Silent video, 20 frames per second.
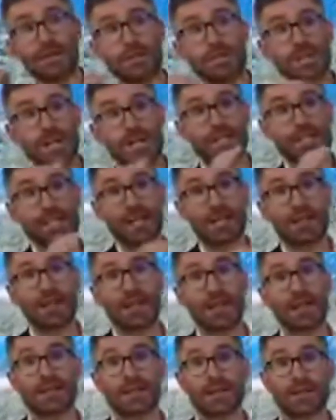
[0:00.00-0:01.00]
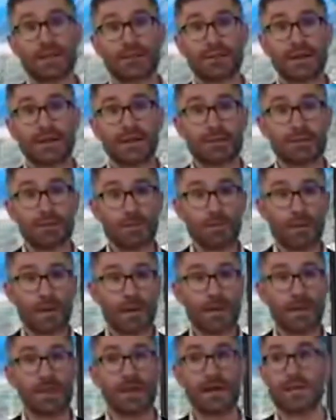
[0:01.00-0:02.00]
injecting that idea into the
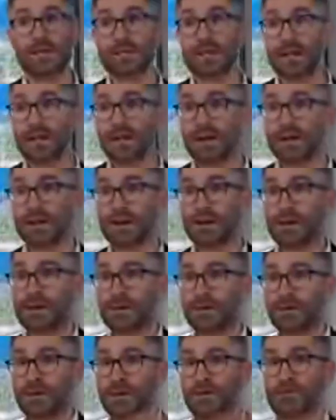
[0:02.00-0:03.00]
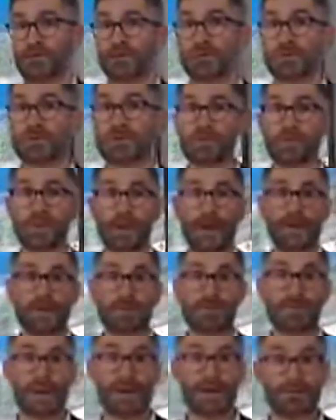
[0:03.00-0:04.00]
way that that rules apply
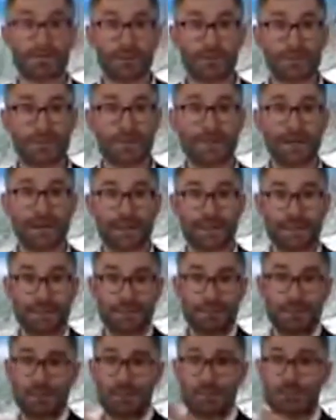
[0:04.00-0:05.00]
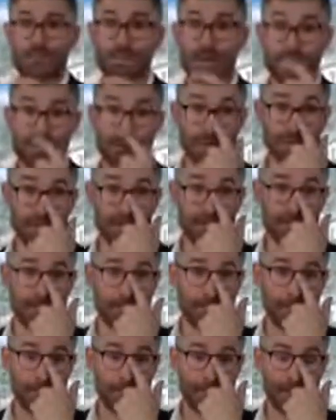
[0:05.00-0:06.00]
to platforms and to markets.
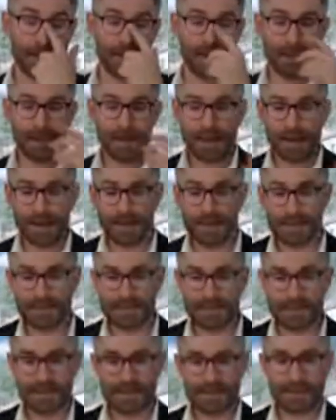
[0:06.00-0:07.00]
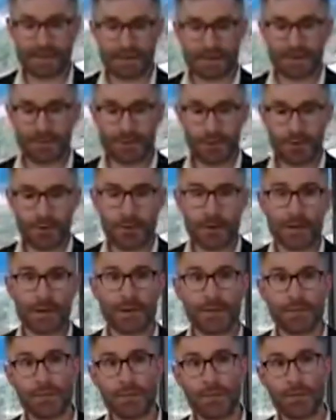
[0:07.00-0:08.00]
And
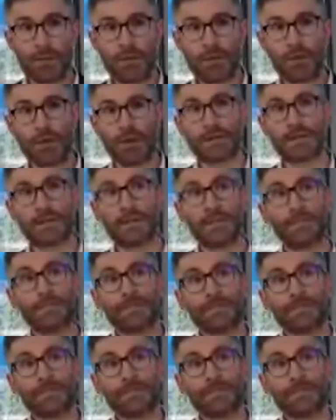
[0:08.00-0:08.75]
concluding with one thought.